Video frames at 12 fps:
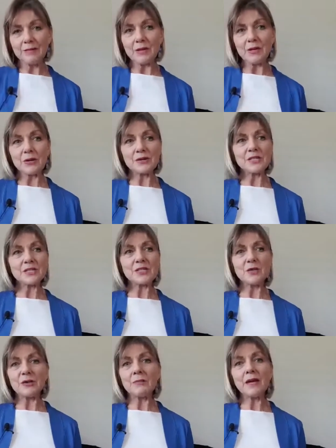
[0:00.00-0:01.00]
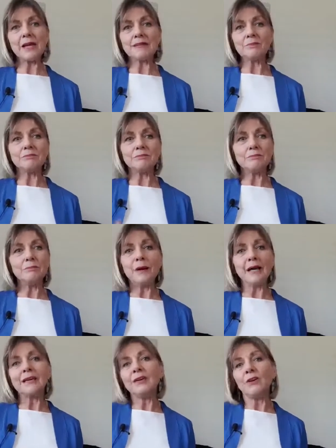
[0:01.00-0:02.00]
because it's not about
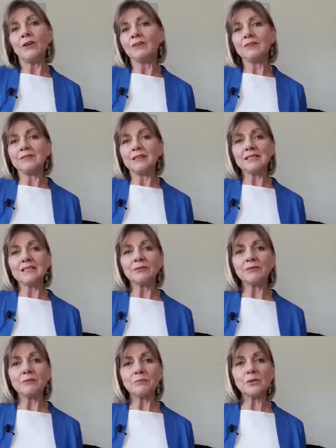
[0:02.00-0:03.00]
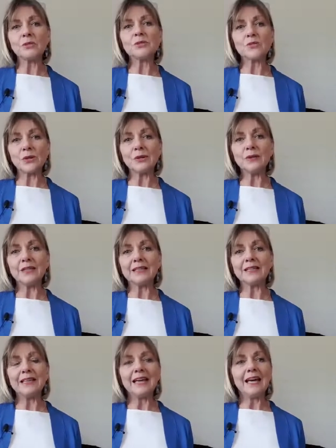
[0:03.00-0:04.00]
bunging on a different
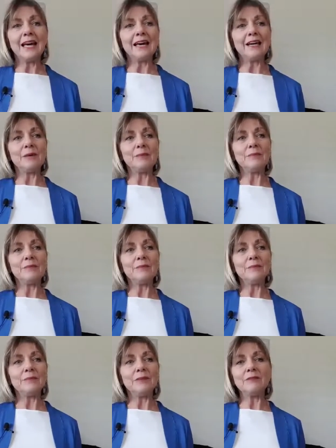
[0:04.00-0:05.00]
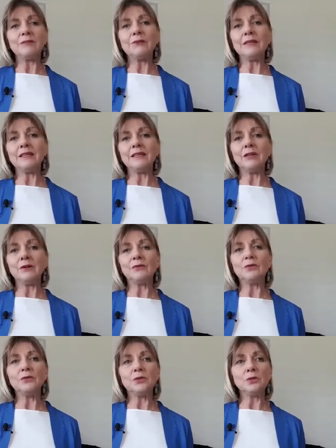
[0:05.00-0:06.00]
persona. If
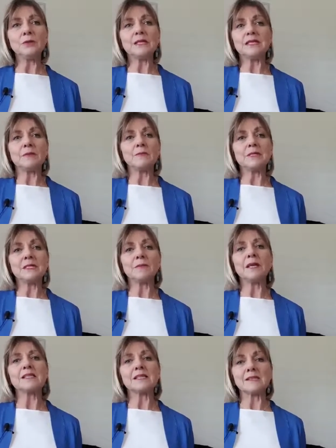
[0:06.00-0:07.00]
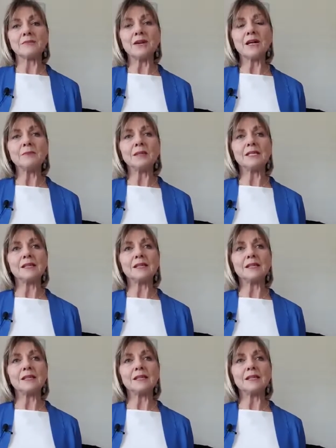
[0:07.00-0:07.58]
you do want to step into something else, that's fine. But